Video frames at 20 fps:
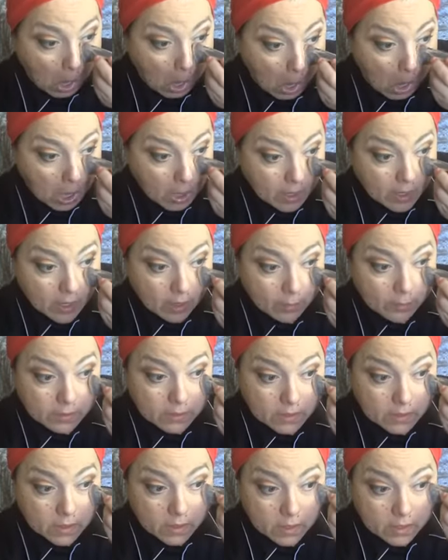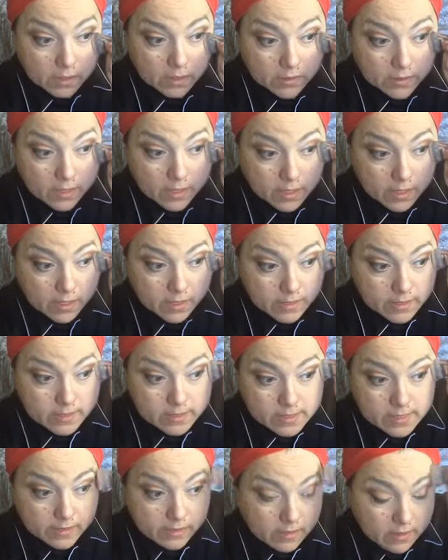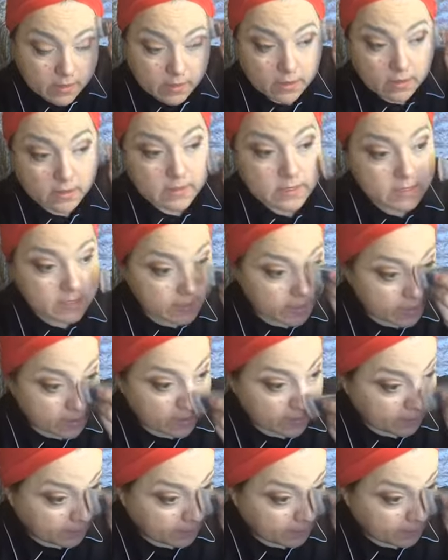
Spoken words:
Tap a little under the eye to set the concealer.